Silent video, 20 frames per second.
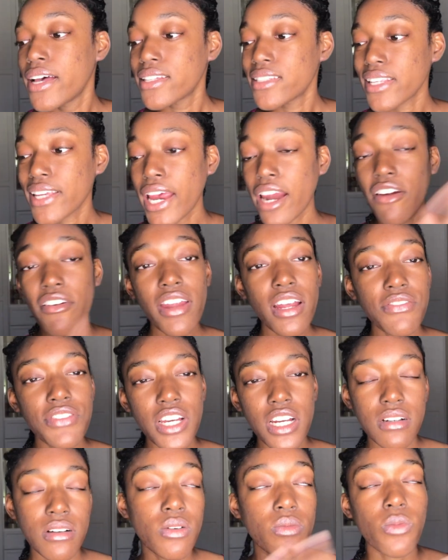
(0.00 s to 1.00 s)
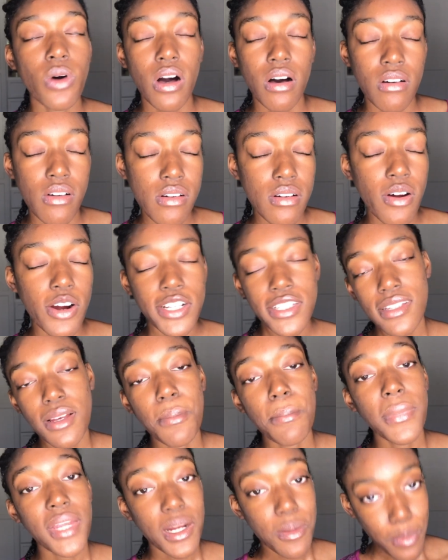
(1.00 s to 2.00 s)
to get rid of the, well, or to
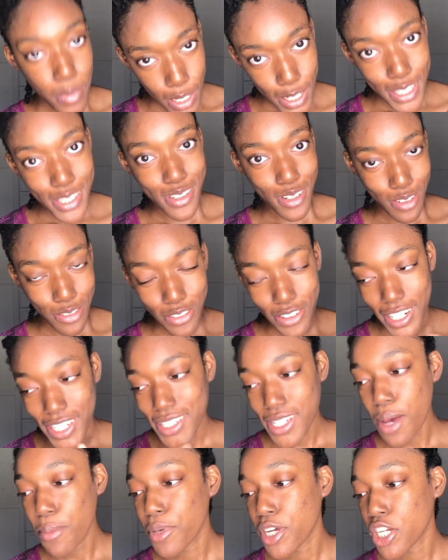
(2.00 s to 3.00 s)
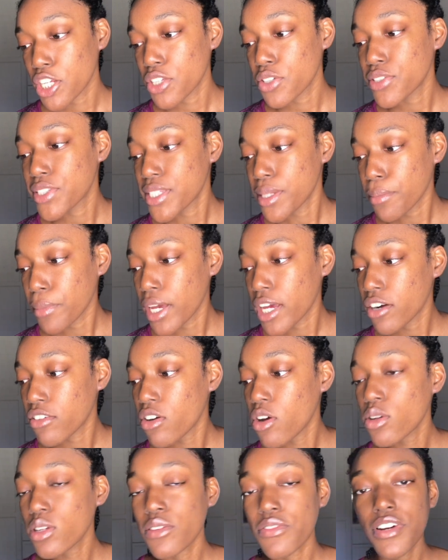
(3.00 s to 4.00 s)
minimize the frizz, I'm gonna use the
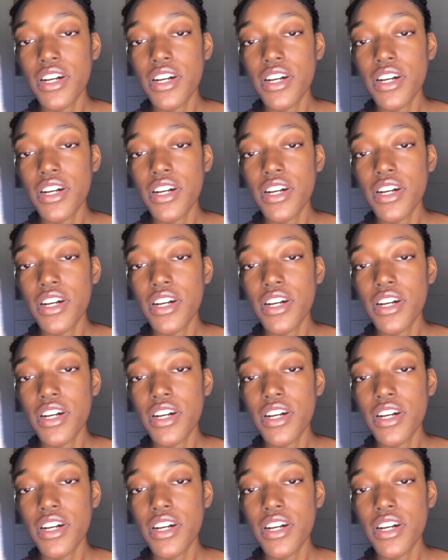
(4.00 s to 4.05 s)
Microne of